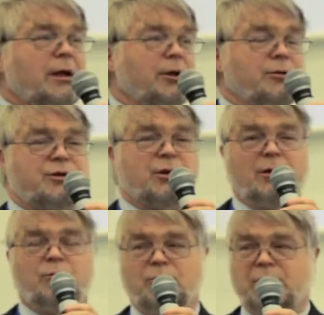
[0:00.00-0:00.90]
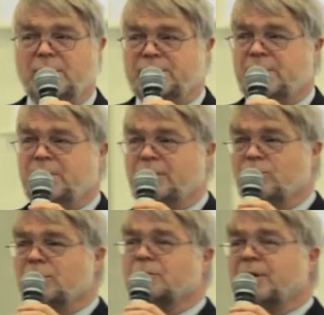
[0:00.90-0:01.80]
and you certainly
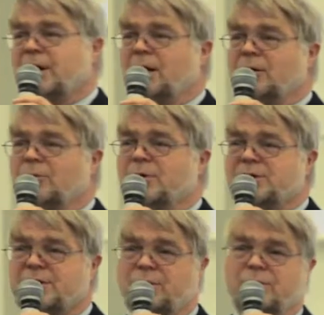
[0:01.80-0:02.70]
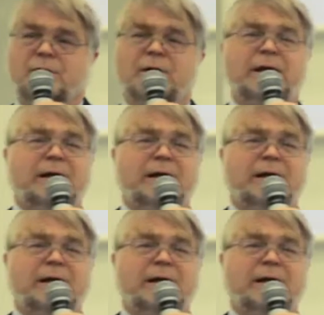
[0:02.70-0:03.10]
wouldn't regard them as a good